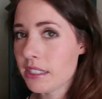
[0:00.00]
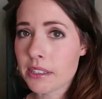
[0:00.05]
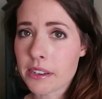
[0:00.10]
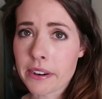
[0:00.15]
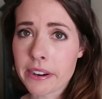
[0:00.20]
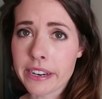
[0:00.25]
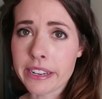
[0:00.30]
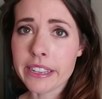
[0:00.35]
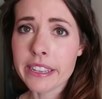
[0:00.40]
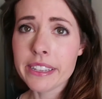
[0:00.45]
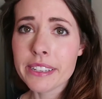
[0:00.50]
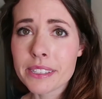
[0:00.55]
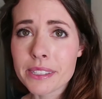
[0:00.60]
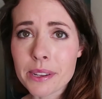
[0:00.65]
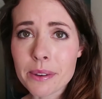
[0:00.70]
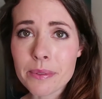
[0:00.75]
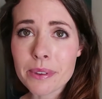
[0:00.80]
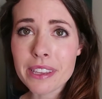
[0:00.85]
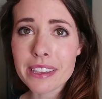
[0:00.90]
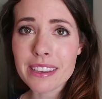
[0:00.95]
Sorry.
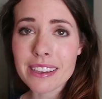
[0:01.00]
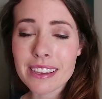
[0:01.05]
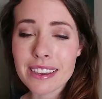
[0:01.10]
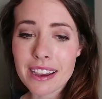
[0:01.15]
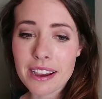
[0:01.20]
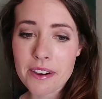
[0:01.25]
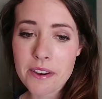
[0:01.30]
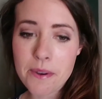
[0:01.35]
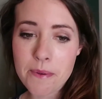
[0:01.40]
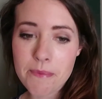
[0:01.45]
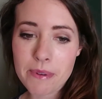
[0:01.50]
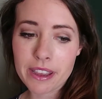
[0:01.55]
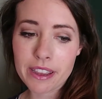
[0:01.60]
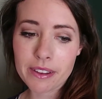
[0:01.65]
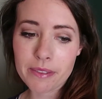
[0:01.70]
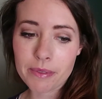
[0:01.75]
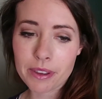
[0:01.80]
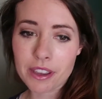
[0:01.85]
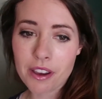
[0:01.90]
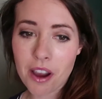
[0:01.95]
So we
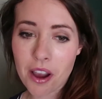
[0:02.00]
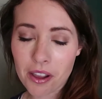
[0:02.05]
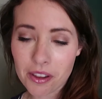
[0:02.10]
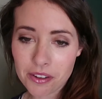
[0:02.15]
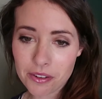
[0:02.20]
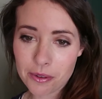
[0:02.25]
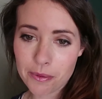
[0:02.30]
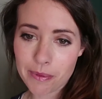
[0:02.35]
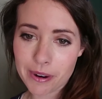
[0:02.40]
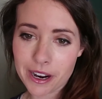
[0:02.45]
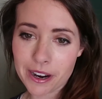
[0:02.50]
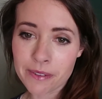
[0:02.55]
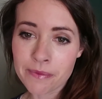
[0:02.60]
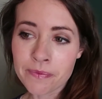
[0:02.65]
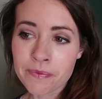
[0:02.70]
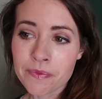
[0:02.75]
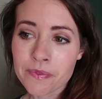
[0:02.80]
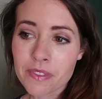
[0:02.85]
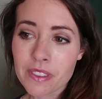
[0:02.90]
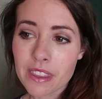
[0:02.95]
call an
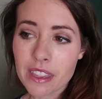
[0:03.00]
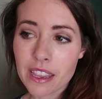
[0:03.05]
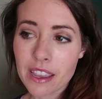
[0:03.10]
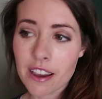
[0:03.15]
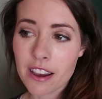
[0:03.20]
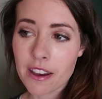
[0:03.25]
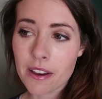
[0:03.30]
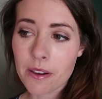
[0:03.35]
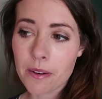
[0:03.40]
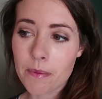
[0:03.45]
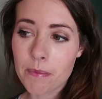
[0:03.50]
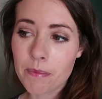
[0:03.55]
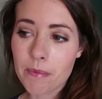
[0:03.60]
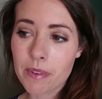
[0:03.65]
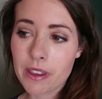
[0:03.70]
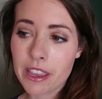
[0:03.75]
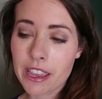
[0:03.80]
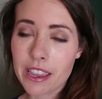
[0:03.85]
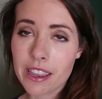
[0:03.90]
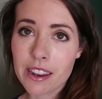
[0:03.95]
Uber,
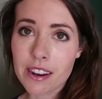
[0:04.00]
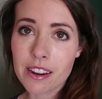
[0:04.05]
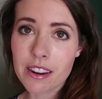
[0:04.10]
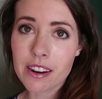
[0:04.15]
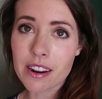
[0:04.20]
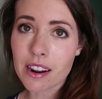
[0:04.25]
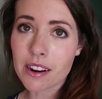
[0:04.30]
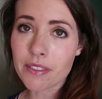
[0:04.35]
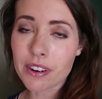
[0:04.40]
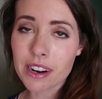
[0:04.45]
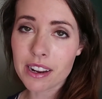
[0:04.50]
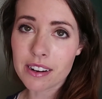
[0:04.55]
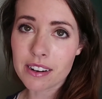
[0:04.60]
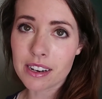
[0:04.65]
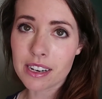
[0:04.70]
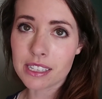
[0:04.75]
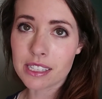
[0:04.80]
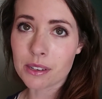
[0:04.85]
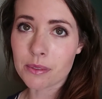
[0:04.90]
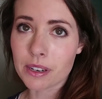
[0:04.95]
and none of our
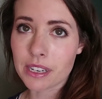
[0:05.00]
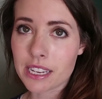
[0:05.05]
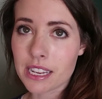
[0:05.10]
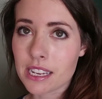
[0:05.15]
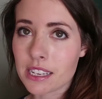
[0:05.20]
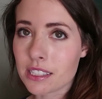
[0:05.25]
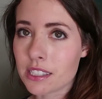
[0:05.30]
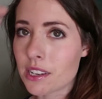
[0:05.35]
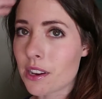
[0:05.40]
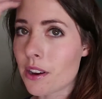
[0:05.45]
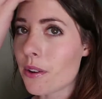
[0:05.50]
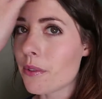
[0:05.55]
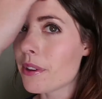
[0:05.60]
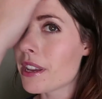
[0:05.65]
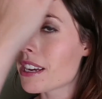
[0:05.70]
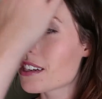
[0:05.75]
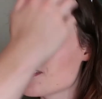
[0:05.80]
internets are working, so we